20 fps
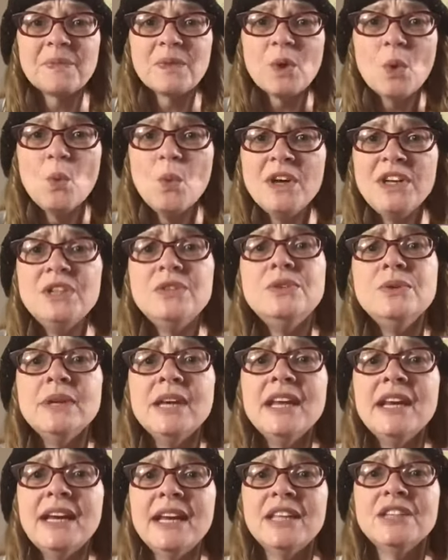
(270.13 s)
when you do
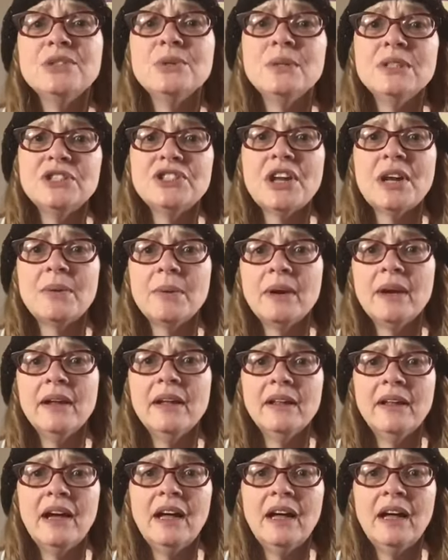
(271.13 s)
get an answer, it's generally a,